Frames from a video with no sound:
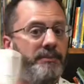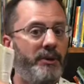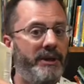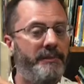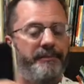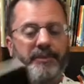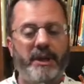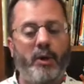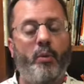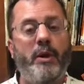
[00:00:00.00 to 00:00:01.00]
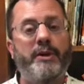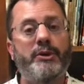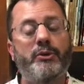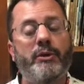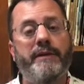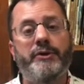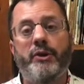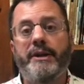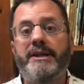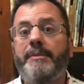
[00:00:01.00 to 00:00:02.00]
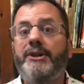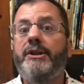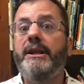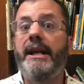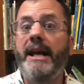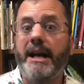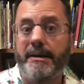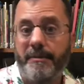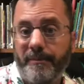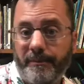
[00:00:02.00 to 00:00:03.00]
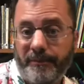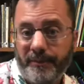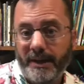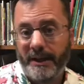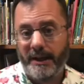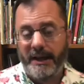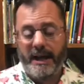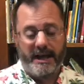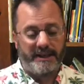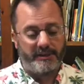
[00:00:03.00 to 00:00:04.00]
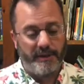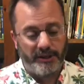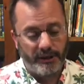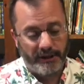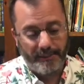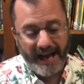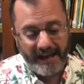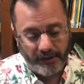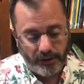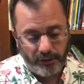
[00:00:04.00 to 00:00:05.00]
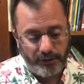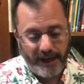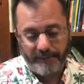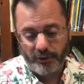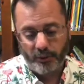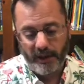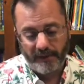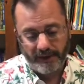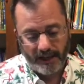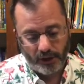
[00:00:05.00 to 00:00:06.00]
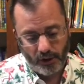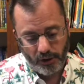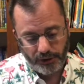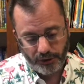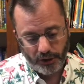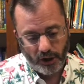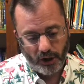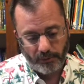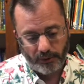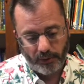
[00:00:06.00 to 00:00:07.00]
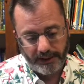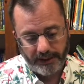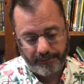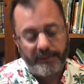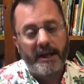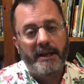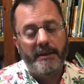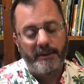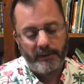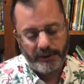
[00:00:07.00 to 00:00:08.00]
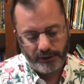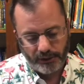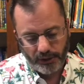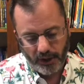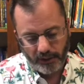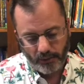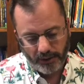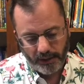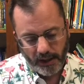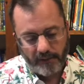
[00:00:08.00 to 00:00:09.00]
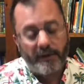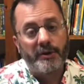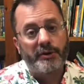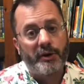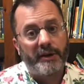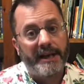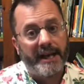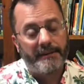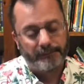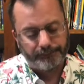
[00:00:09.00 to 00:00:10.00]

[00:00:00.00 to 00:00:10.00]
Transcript: book, where the story of Jonah is mentioned again. And it's mentioned in Matthew chapter 12, and I encourage you to go home and read it. Let me read to you starting with Verse 38.